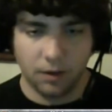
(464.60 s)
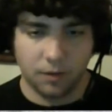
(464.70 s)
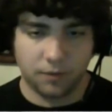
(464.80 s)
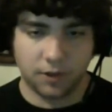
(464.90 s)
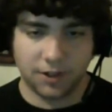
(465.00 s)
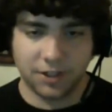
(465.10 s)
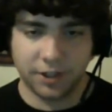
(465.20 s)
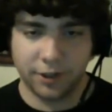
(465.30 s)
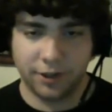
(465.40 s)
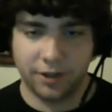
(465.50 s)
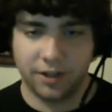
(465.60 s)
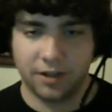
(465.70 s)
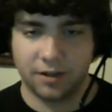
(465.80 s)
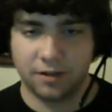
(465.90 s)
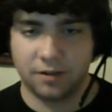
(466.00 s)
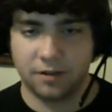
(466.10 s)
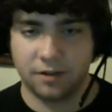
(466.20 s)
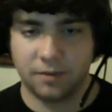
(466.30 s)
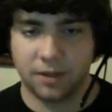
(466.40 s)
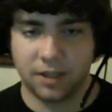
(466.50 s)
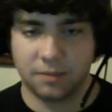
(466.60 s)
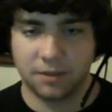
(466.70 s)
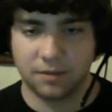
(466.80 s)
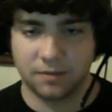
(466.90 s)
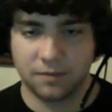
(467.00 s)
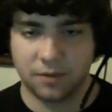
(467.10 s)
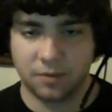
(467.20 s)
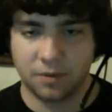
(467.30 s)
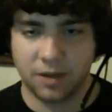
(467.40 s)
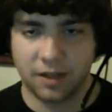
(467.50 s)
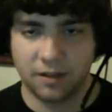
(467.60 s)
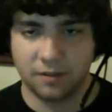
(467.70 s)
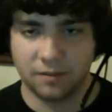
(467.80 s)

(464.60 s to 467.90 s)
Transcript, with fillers: for eternity. Not really, but for a while.